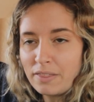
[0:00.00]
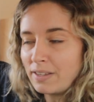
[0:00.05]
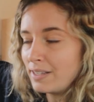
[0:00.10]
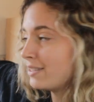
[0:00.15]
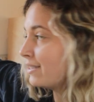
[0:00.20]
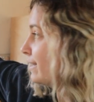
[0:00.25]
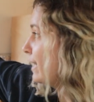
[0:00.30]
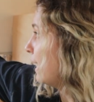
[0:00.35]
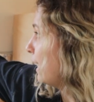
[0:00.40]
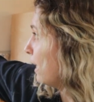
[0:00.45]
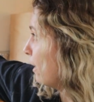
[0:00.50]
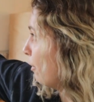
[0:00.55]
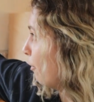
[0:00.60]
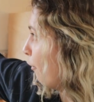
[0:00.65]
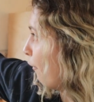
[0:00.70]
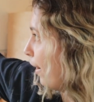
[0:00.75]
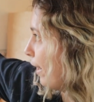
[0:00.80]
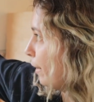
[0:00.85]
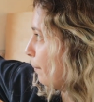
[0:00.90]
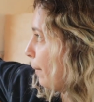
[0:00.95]
the sink
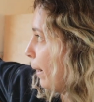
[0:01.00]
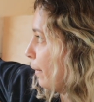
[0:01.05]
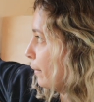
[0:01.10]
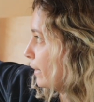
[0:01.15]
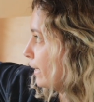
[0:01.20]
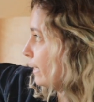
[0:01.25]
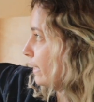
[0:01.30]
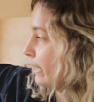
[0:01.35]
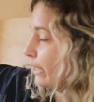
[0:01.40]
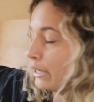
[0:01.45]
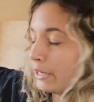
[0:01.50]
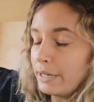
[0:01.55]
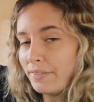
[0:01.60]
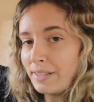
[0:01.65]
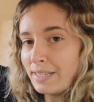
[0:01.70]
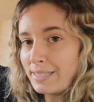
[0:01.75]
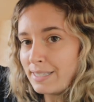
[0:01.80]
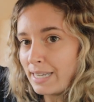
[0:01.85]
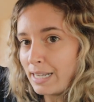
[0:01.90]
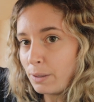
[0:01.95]
right about here.
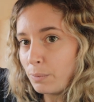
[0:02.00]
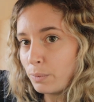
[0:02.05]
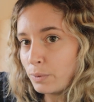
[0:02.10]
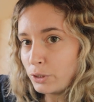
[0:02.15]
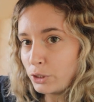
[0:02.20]
The sink will